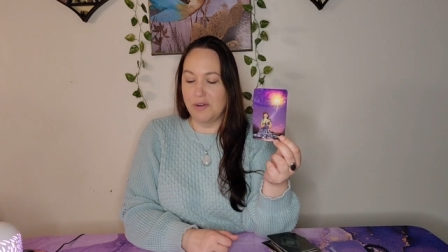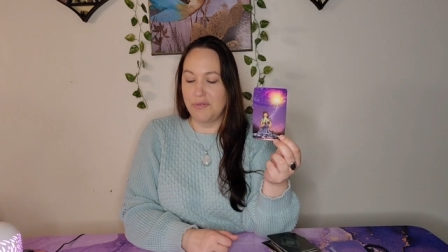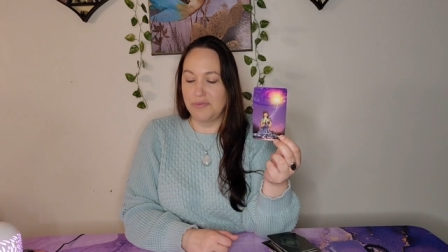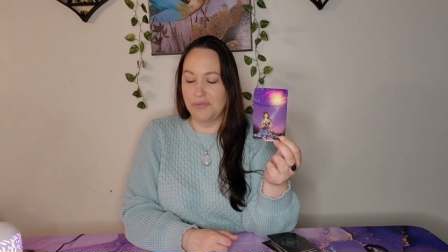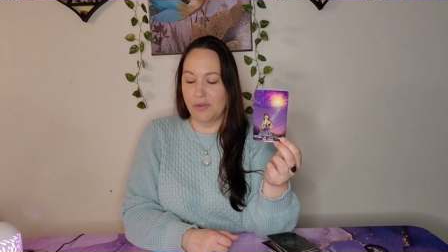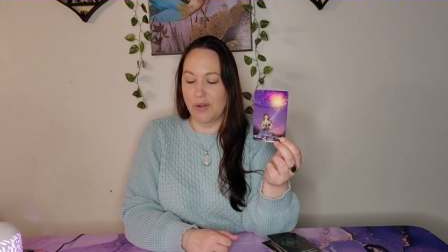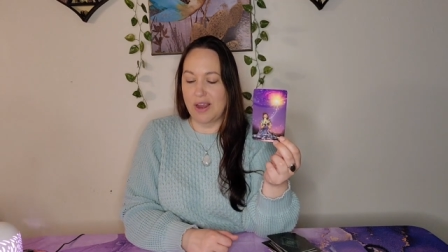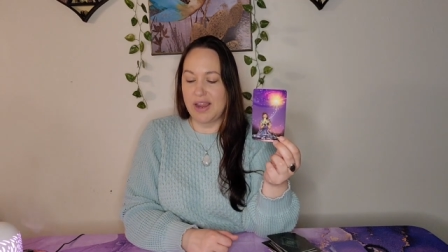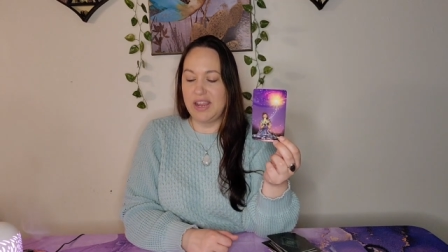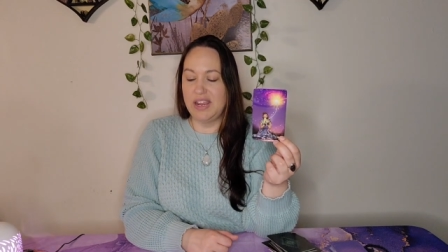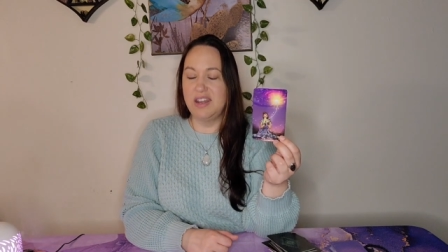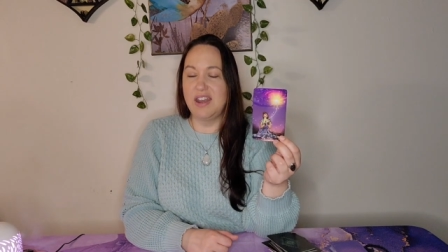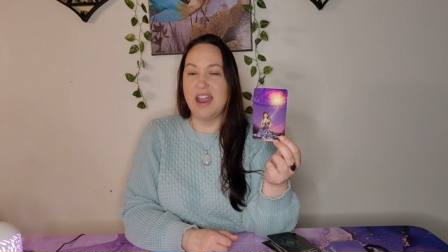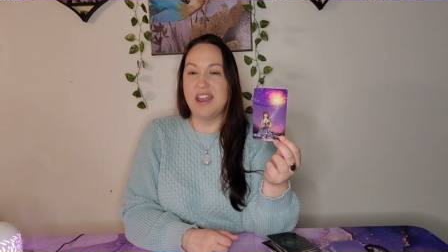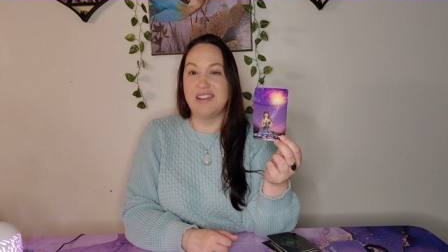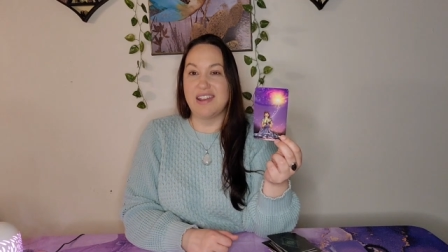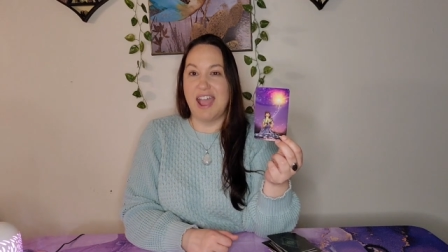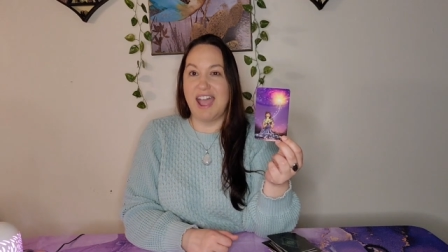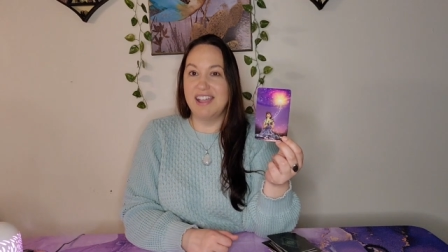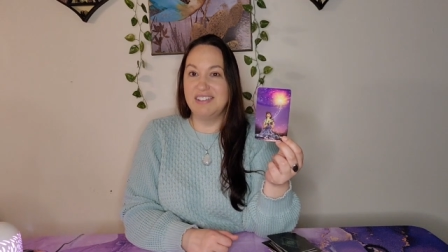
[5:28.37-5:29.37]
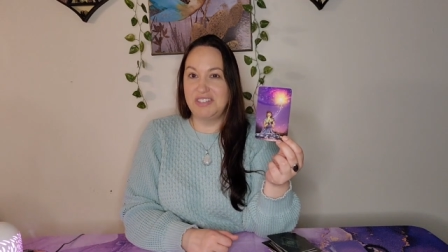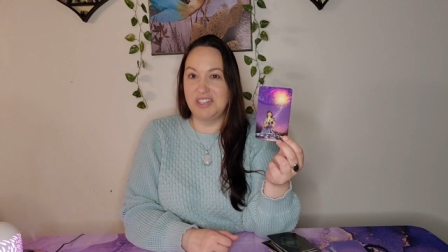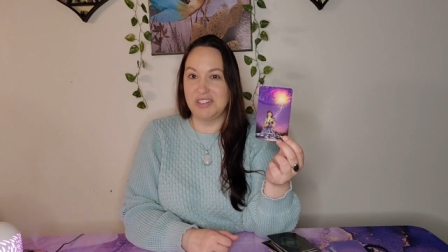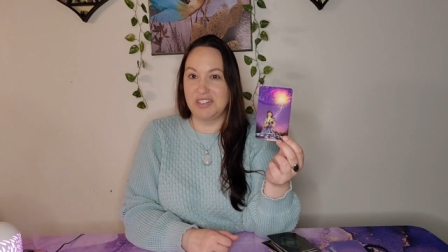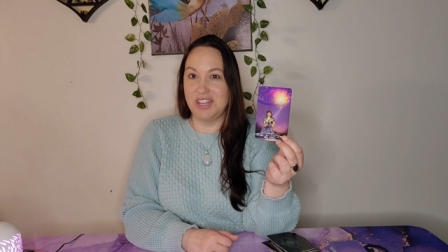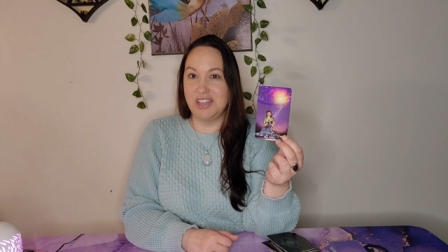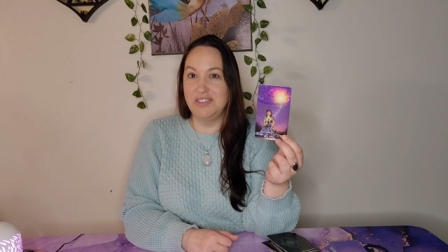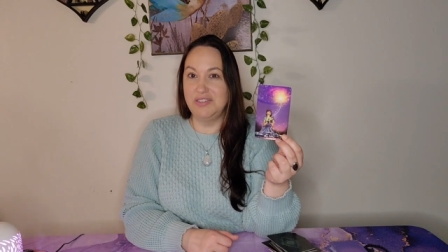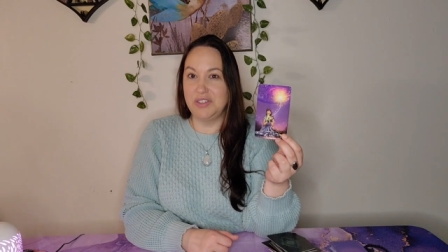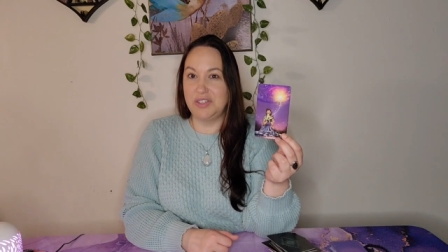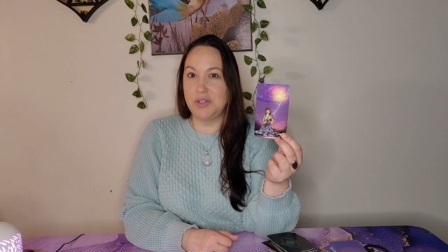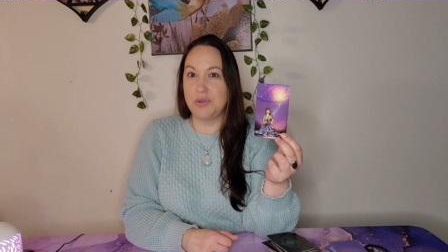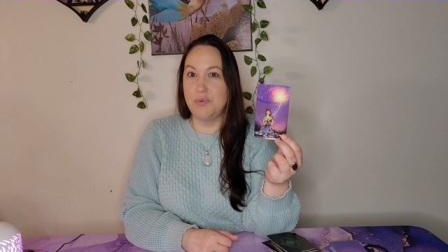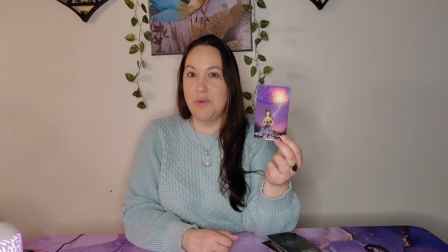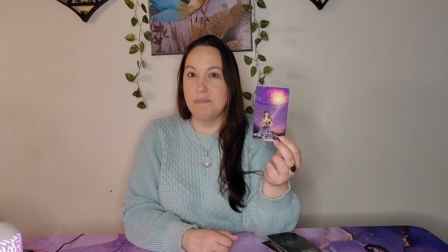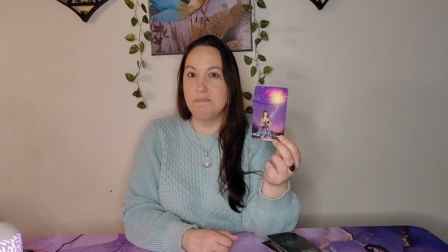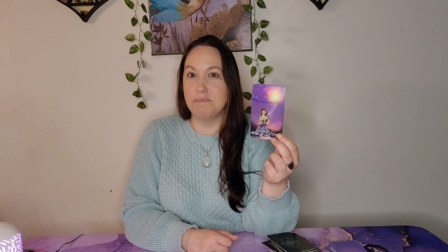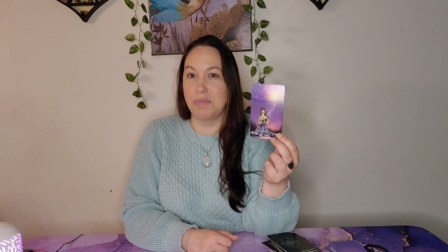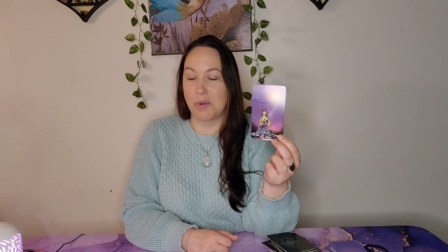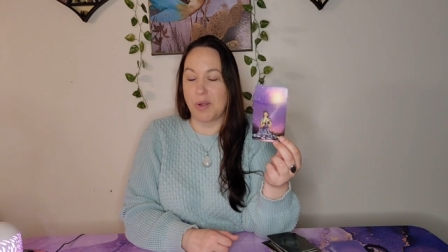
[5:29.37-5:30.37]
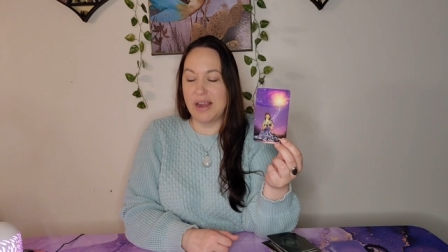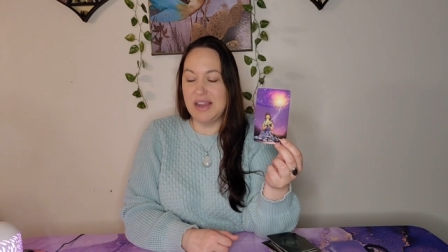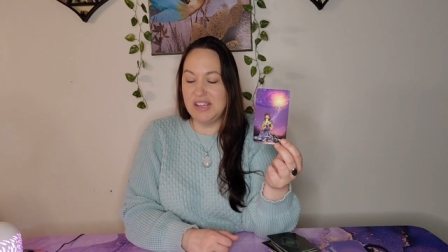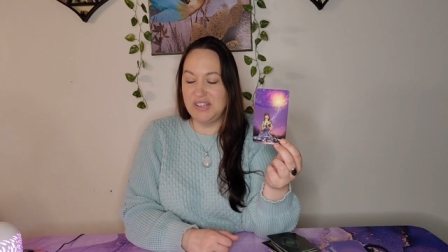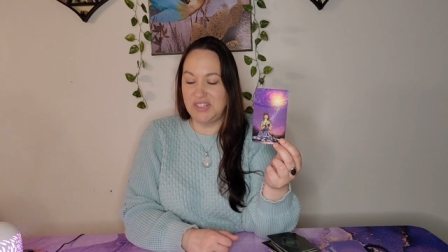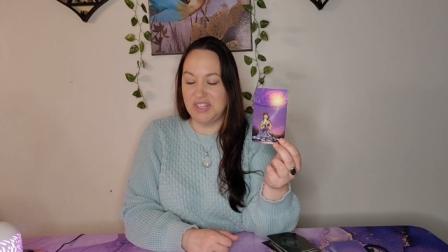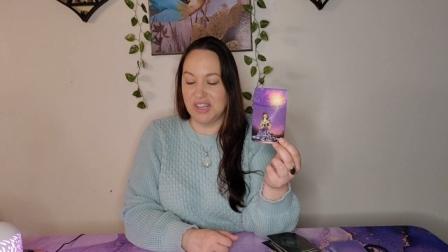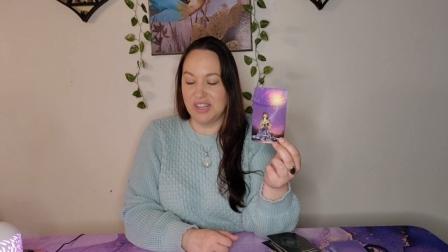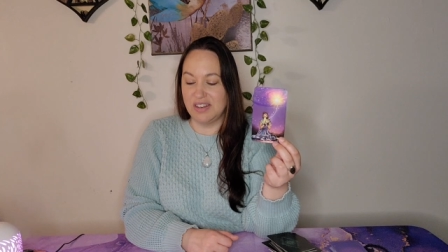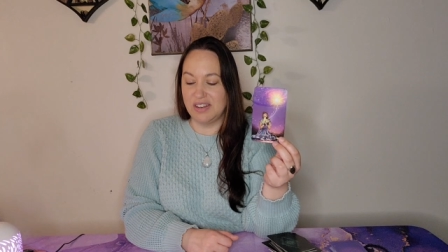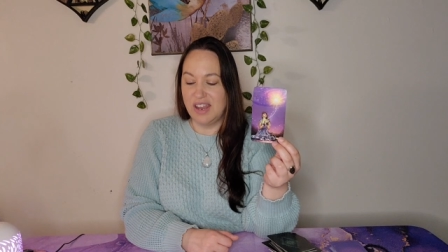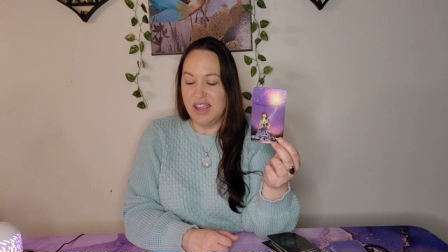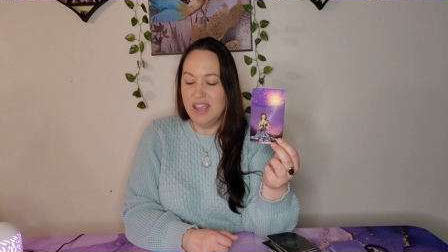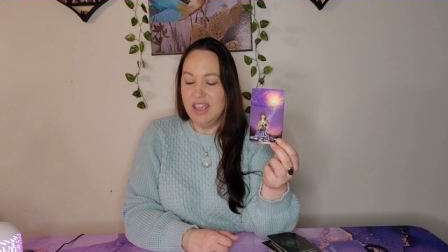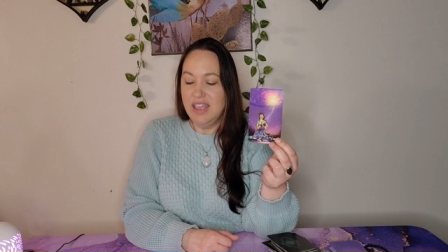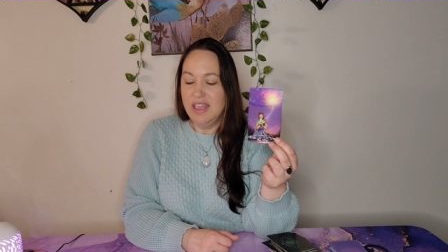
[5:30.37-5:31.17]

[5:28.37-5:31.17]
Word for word: afraid and hesitant to embrace it